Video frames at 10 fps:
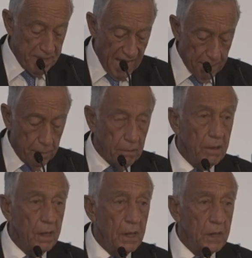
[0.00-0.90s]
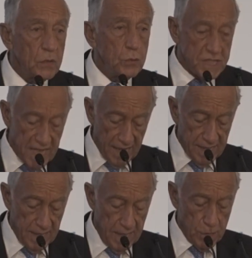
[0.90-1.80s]
be able to
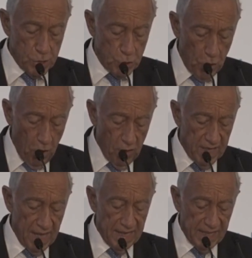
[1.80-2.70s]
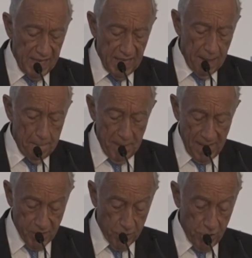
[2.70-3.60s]
send strong and clear
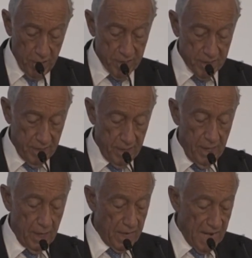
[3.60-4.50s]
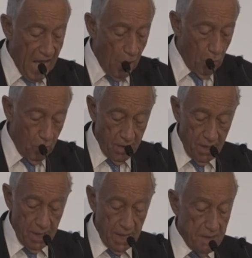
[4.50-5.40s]
messages now
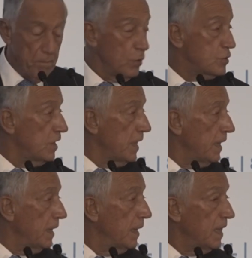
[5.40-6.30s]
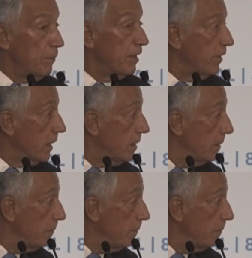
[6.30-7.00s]
and mostly in Madrid.